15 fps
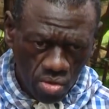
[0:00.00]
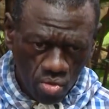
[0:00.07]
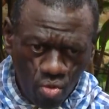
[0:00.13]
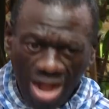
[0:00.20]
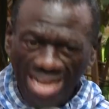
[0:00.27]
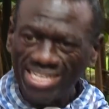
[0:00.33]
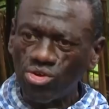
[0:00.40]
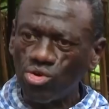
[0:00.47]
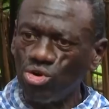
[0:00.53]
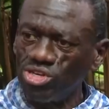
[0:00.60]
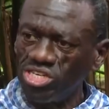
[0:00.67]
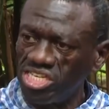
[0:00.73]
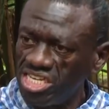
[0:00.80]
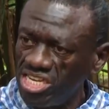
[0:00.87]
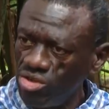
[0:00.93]
what
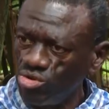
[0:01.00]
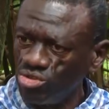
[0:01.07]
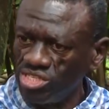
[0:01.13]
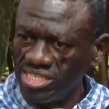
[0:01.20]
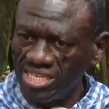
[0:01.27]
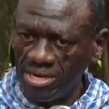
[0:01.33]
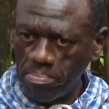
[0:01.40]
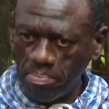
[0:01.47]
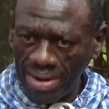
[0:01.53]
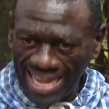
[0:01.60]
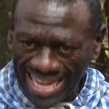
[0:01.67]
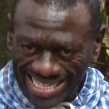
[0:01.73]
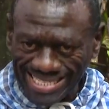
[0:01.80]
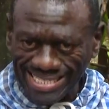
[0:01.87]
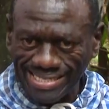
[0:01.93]
continues in
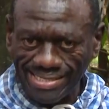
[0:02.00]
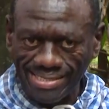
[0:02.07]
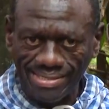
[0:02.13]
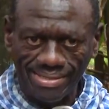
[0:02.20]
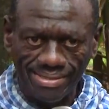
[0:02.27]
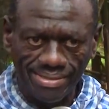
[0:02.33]
place